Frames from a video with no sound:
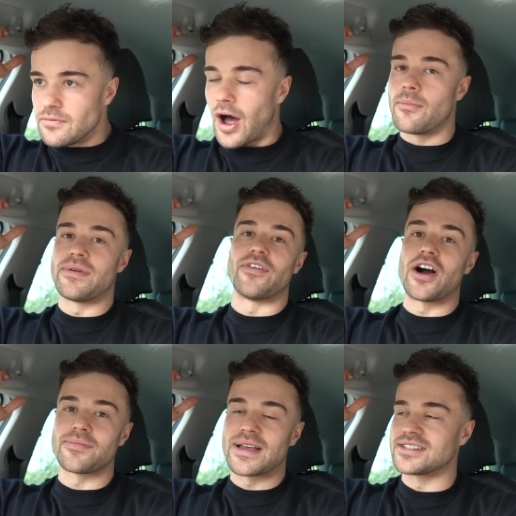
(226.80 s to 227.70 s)
I'll be
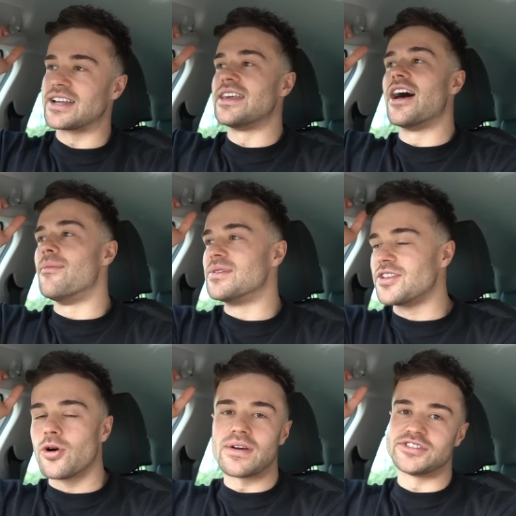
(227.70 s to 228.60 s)
fucked basically. Um,
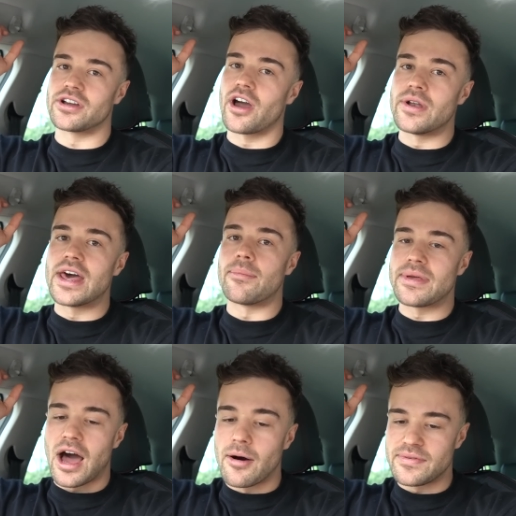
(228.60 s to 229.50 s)
there's no way of sugarcoating it. I'll
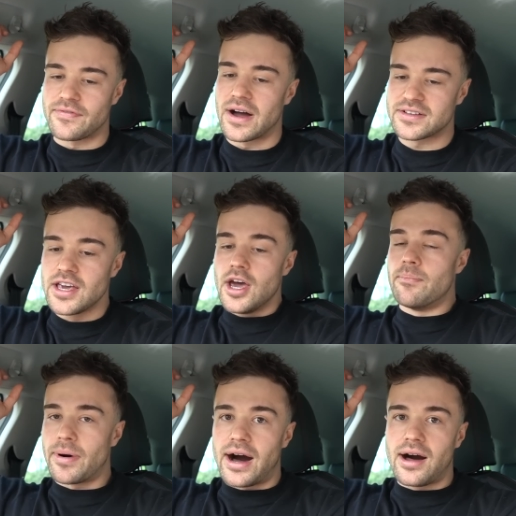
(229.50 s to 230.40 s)
be I'll be fucked.
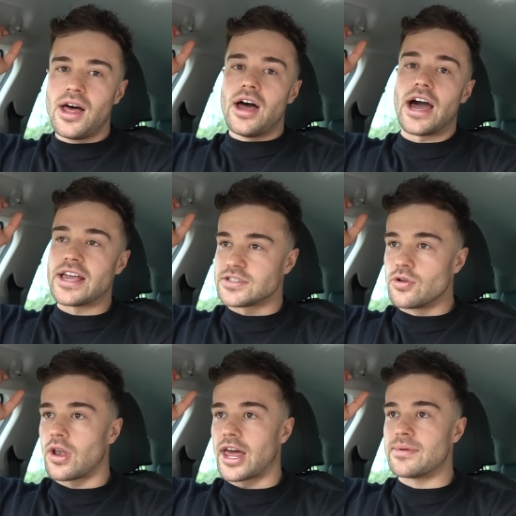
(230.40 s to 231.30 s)
But it's
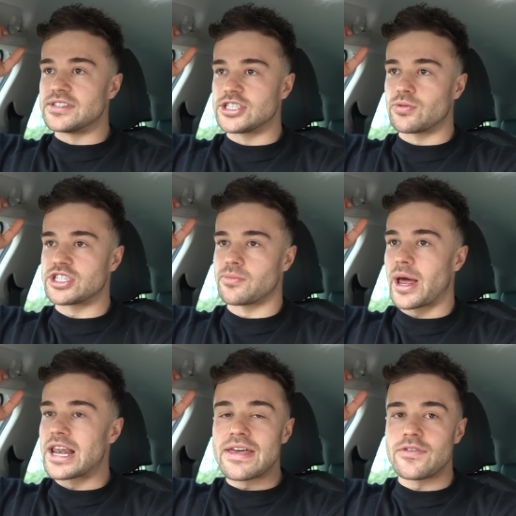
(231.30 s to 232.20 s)
not like I'm in a situation
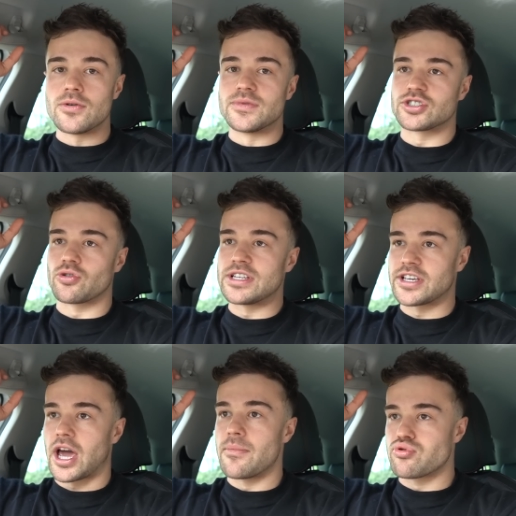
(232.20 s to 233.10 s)
where i like living on the streets,
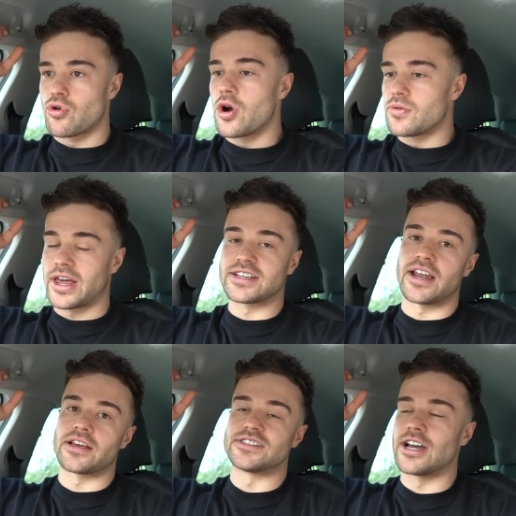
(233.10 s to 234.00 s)
like I'm broke. Like I
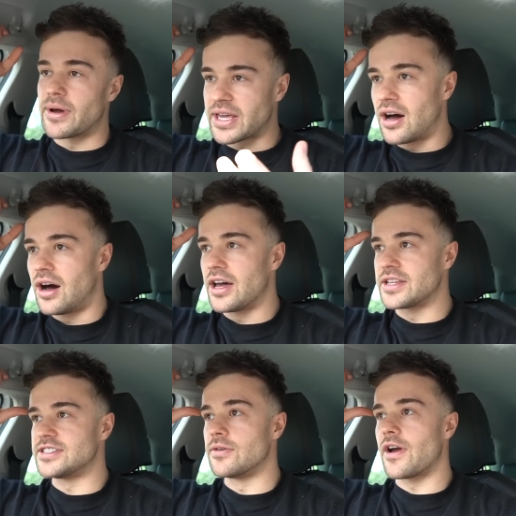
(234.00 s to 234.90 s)
said, I could sell my car, I
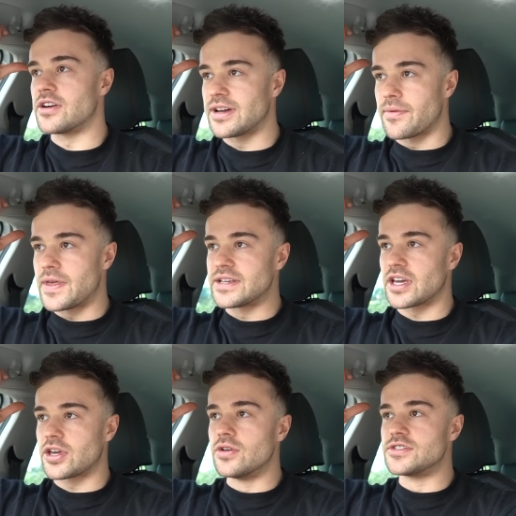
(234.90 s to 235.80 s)
could sell various other things.
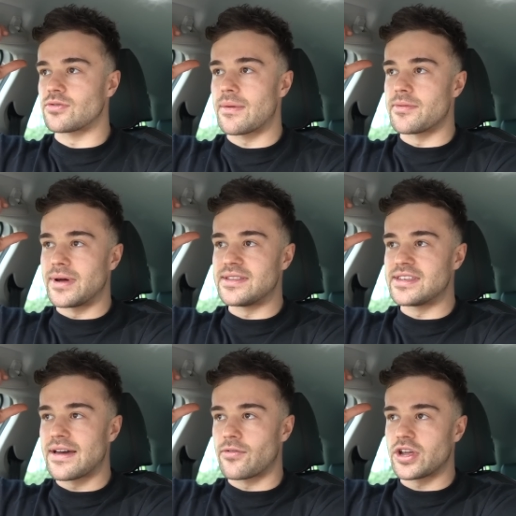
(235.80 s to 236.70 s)
I could scrape the money
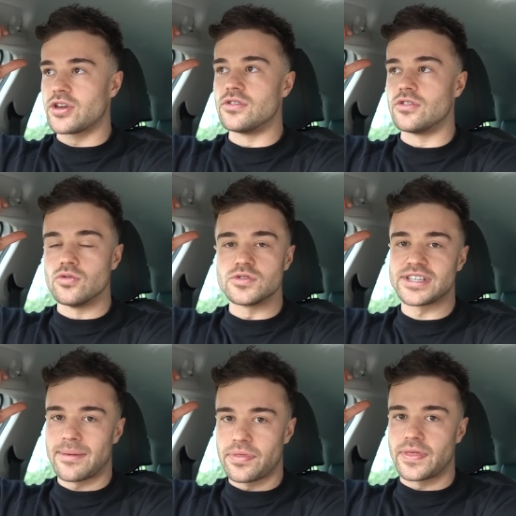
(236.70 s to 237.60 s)
together. I could do
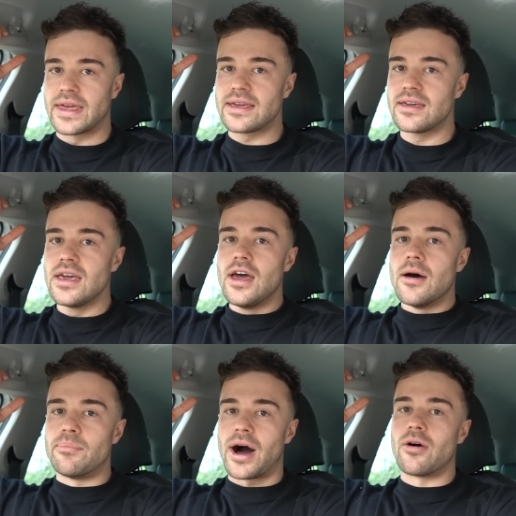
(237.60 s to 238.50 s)
something.
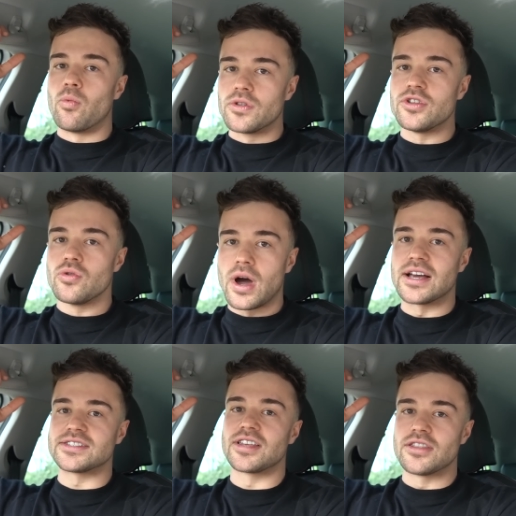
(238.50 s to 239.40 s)
But I want you
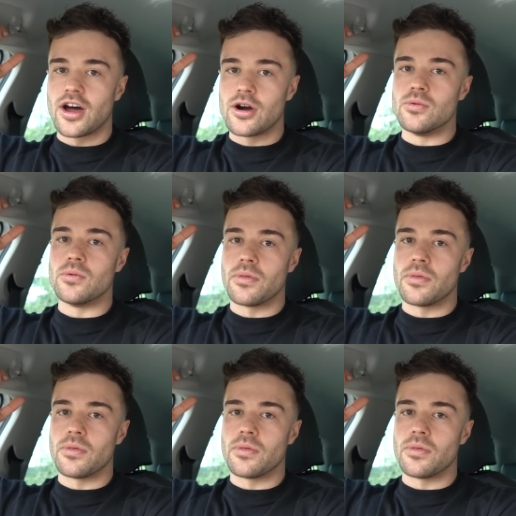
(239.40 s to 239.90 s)
guys to know